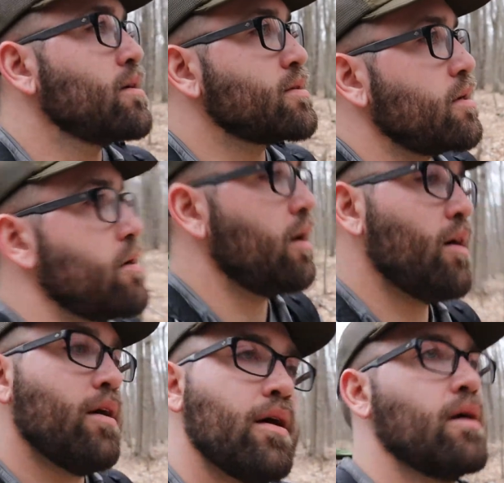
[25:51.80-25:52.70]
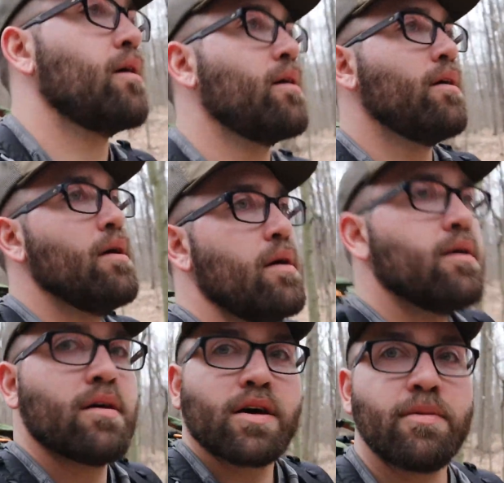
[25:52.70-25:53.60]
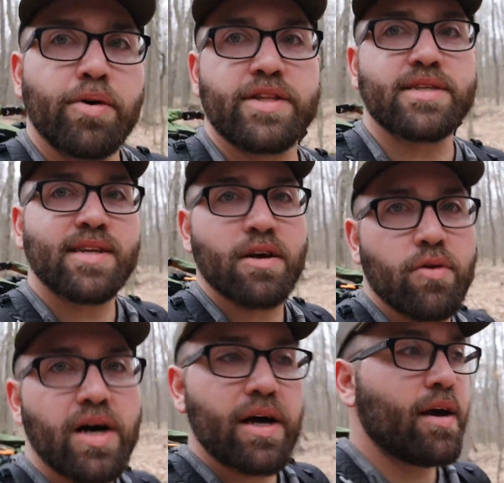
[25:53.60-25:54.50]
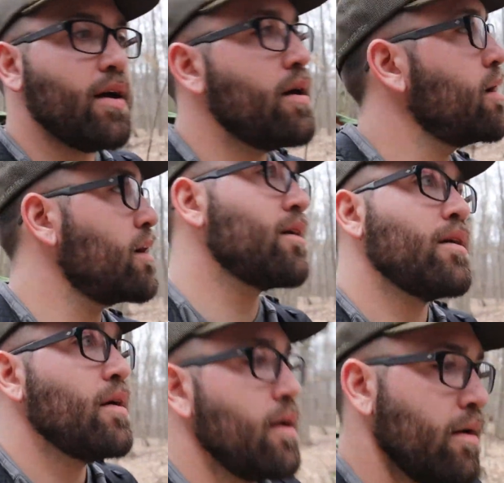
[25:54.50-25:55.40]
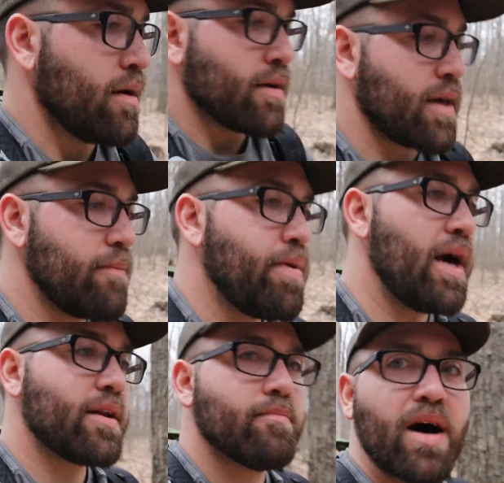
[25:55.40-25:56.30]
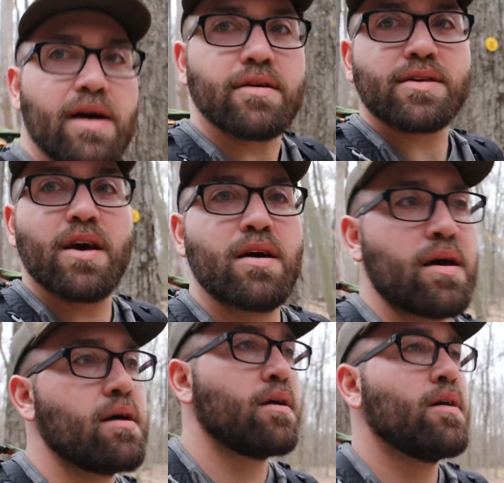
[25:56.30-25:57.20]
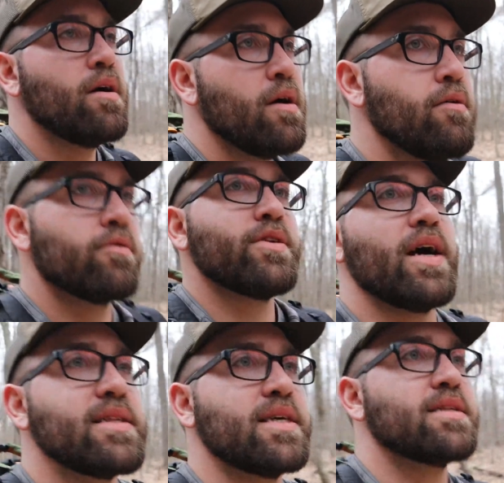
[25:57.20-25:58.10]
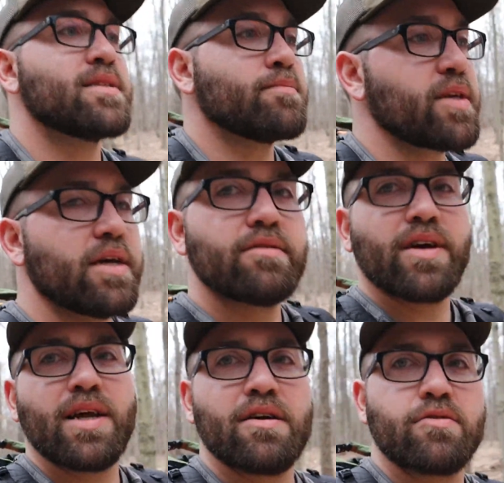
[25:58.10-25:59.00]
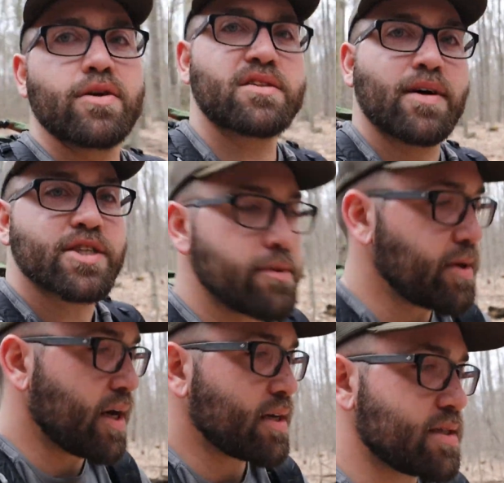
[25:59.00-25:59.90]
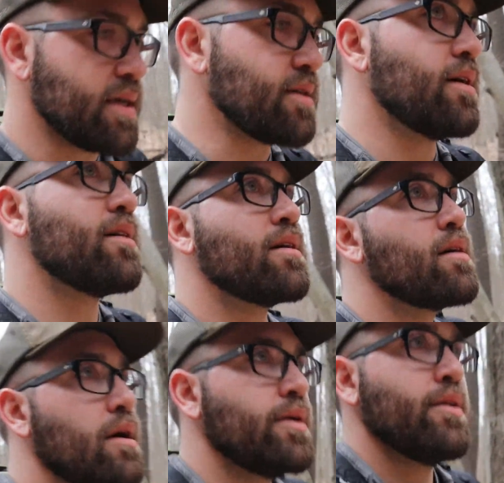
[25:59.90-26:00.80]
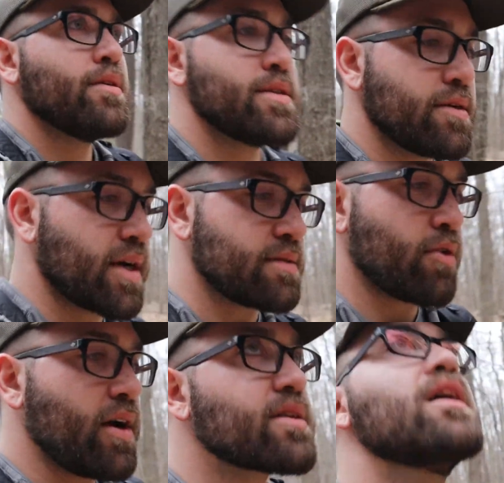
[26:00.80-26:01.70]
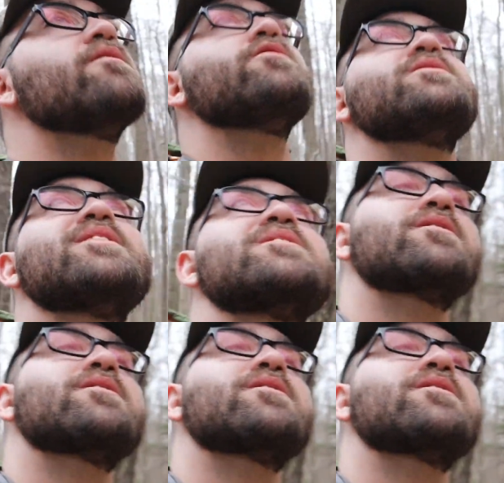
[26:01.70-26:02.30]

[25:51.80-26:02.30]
So gonna put this thing away, keep pounding miles. We're 19 something in right now according to my GPS, and still got some ground to cover at 6